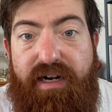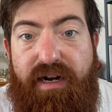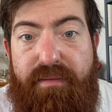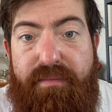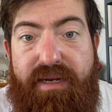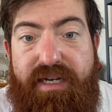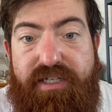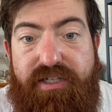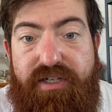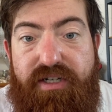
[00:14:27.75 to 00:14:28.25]
I
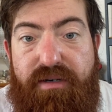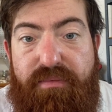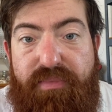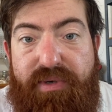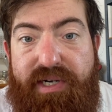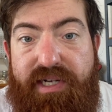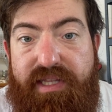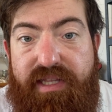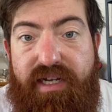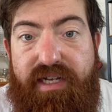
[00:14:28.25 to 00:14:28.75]
made sure to
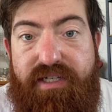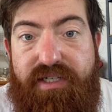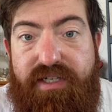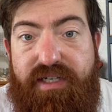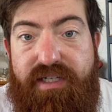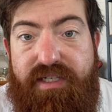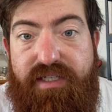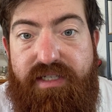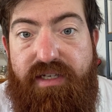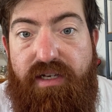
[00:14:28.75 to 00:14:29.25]
bring a lunch
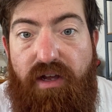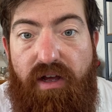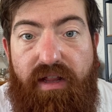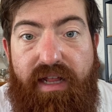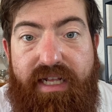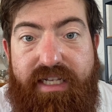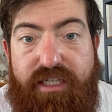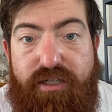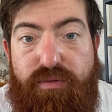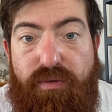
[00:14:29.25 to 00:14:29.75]
because all
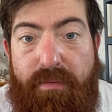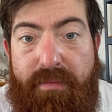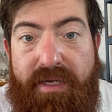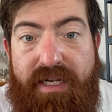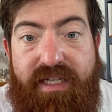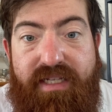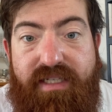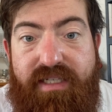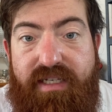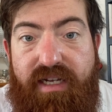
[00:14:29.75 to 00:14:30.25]
that swimming
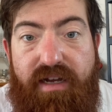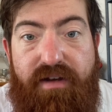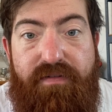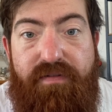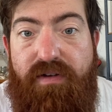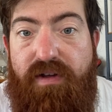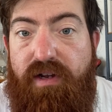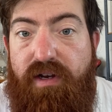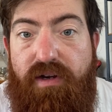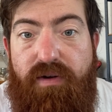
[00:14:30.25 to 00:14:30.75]
and stuff
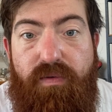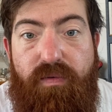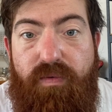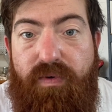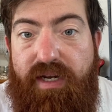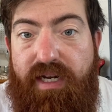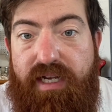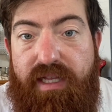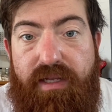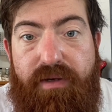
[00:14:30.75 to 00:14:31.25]

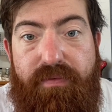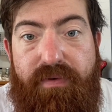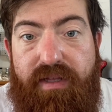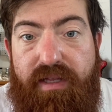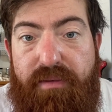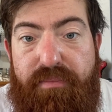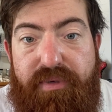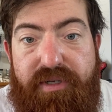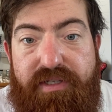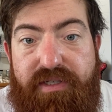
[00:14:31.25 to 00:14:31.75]

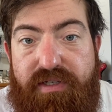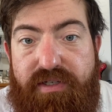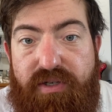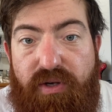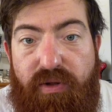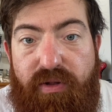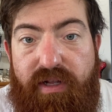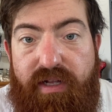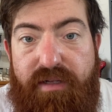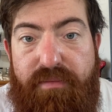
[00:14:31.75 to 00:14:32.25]
really puts a
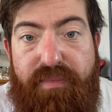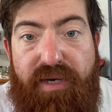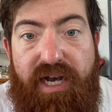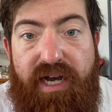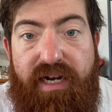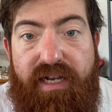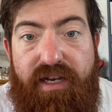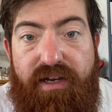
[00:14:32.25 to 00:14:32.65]
toll on the body.